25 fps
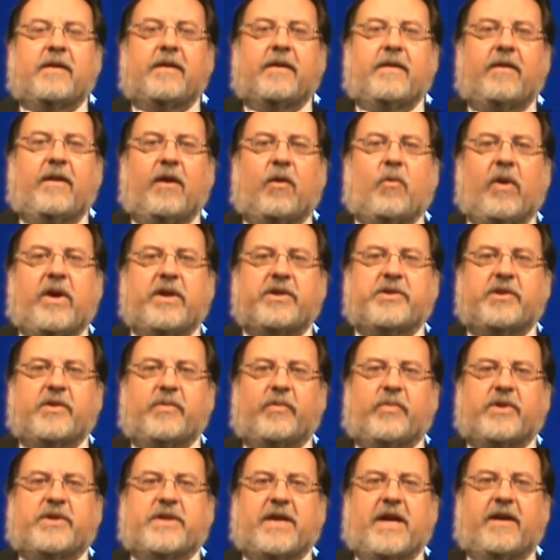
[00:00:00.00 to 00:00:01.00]
"The
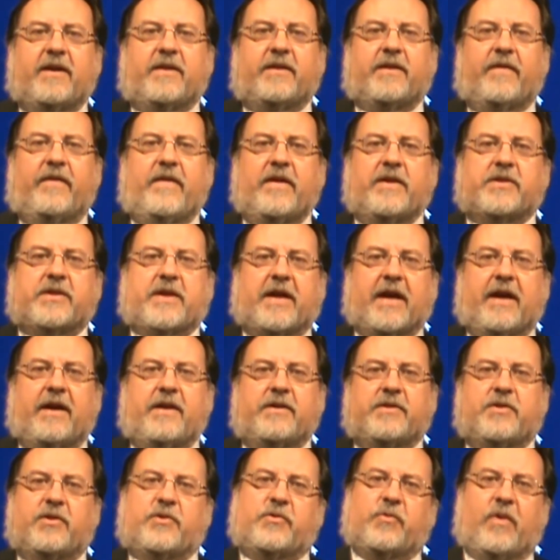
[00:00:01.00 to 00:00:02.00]
question presented in this
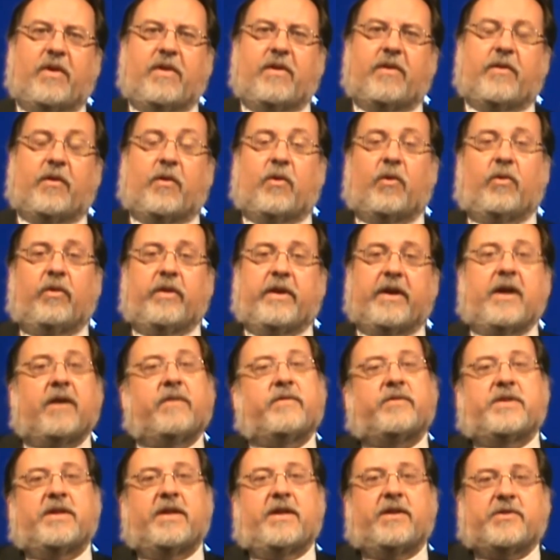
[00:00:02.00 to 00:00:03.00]
case is whether the holding
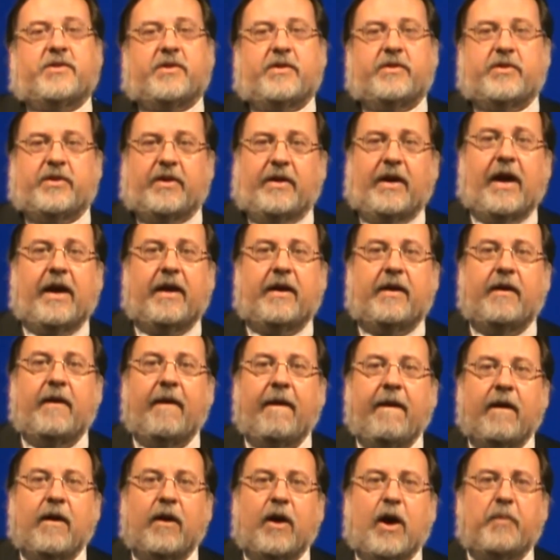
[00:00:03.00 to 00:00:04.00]
of Citizens United
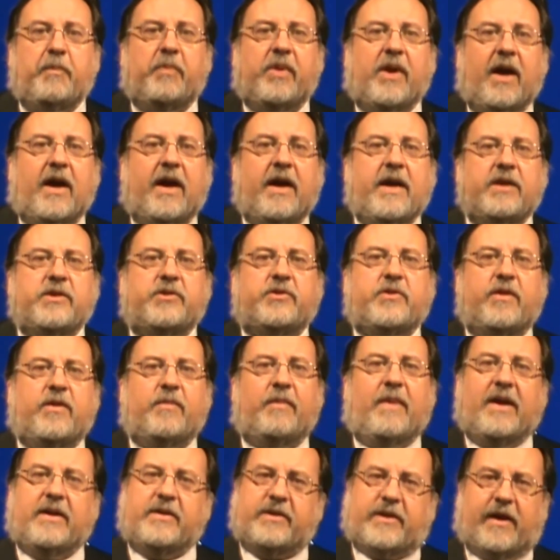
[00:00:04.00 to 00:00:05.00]
applies to the
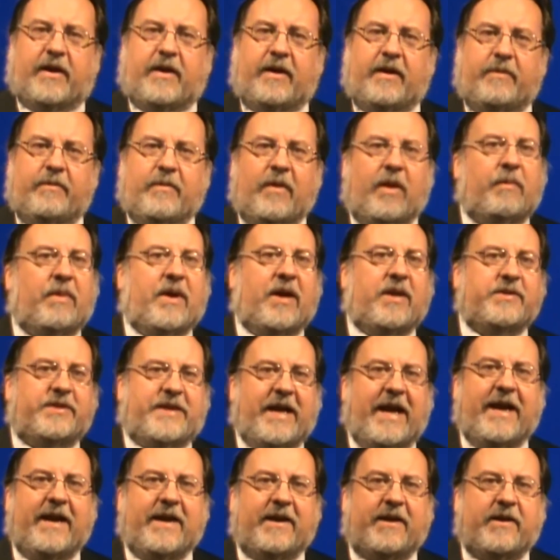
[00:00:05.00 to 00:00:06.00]

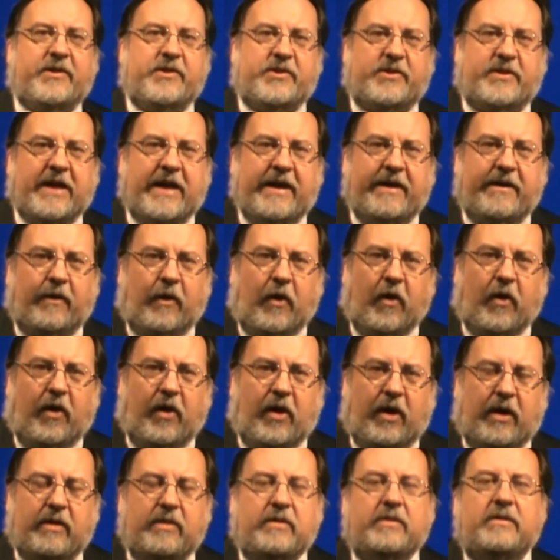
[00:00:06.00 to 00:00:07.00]
Montana state
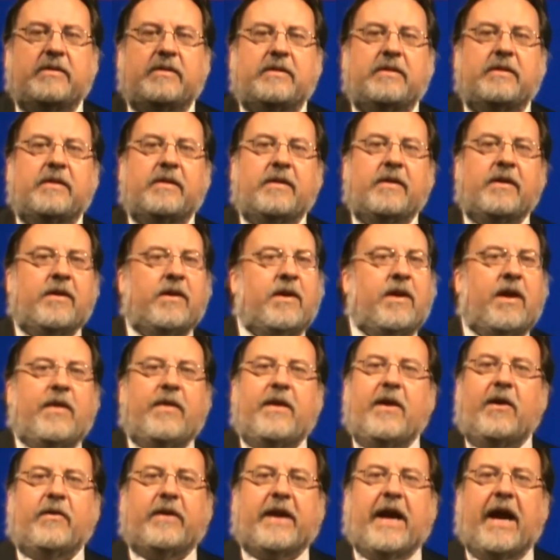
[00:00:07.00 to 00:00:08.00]
law.
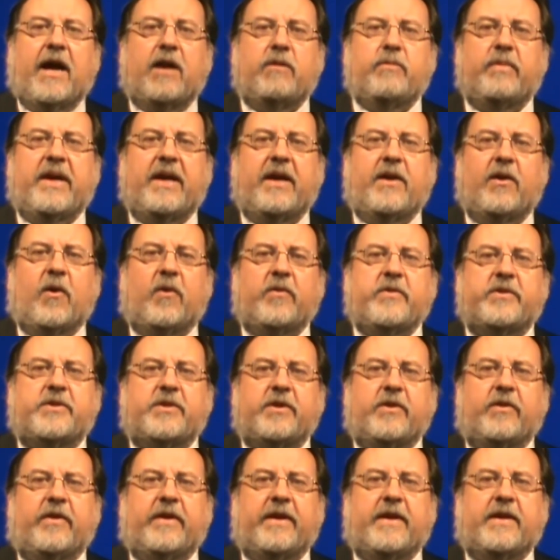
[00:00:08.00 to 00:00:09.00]
There can be no
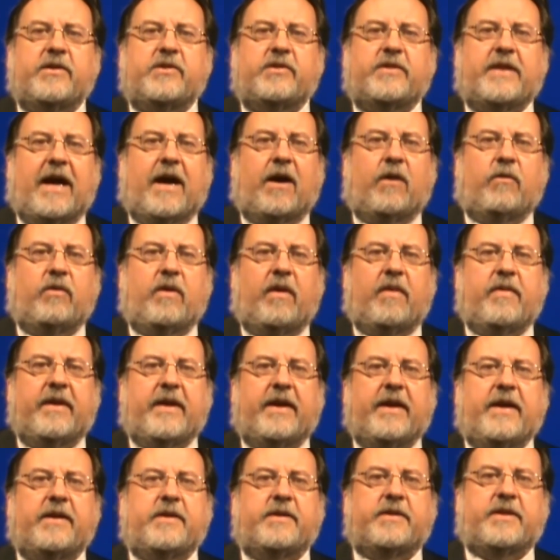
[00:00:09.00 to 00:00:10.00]
serious doubt
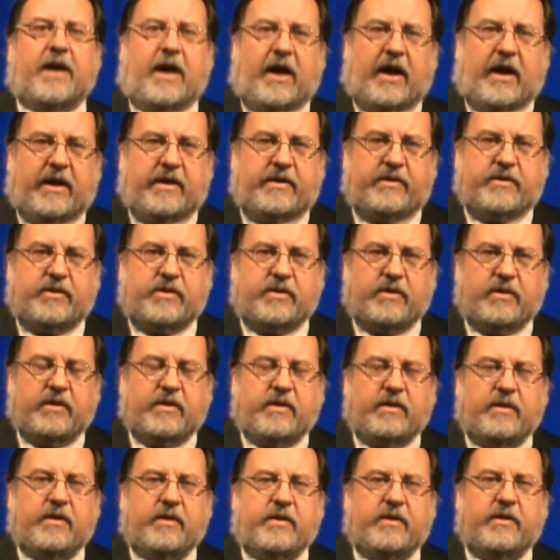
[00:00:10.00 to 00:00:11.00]
that it does.
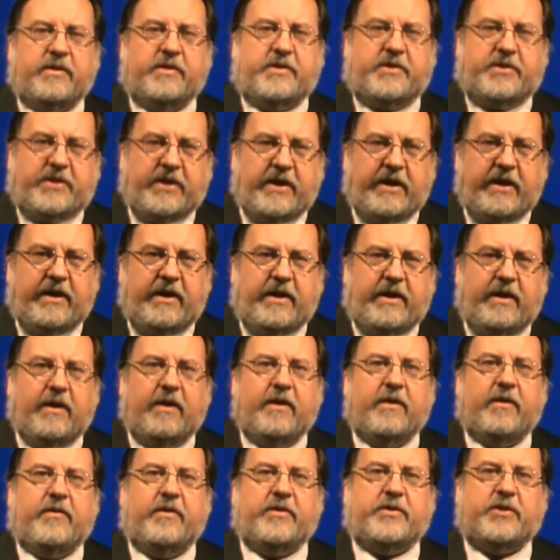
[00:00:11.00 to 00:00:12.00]

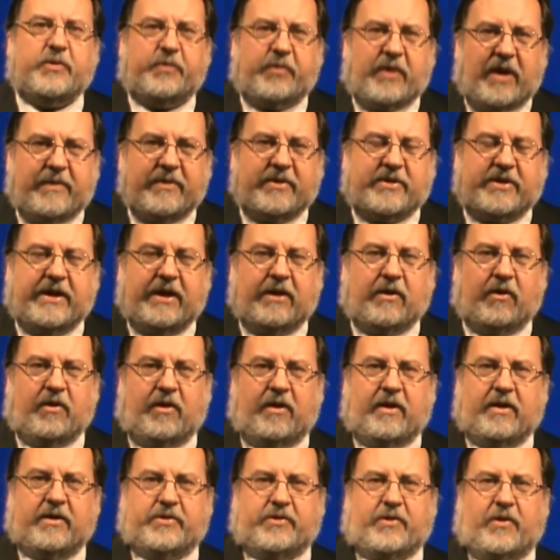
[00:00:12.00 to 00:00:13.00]
See the Supremacy
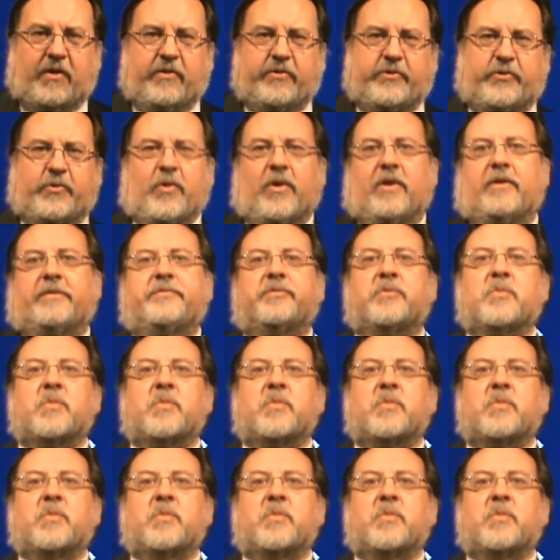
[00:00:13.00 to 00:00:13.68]
Clause," close quote.